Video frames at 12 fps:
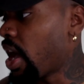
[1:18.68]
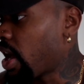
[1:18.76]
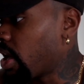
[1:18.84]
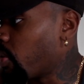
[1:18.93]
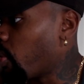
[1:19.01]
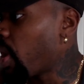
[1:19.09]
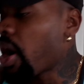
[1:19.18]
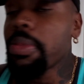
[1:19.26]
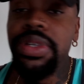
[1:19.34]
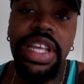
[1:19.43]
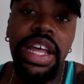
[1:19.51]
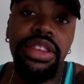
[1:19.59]
We're almost
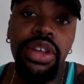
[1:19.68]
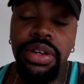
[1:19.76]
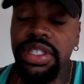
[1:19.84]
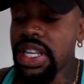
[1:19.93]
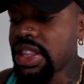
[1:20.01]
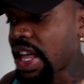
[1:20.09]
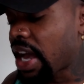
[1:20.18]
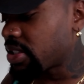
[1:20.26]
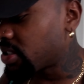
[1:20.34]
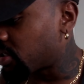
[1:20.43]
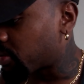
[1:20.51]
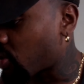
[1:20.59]
at 13,000
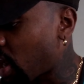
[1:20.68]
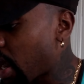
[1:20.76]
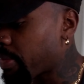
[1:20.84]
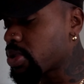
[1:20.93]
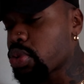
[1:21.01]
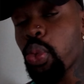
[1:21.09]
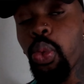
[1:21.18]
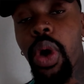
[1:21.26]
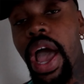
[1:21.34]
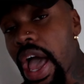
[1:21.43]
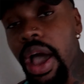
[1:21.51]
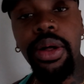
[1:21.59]
subscribers.
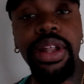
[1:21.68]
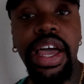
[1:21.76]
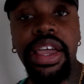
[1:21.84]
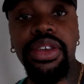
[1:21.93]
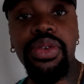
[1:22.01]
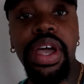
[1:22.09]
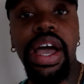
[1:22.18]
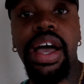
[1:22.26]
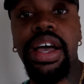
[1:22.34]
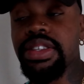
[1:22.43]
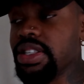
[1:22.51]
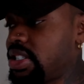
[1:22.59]
Wow, like you guys are
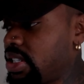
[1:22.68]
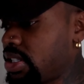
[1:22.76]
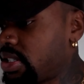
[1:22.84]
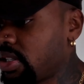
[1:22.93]
just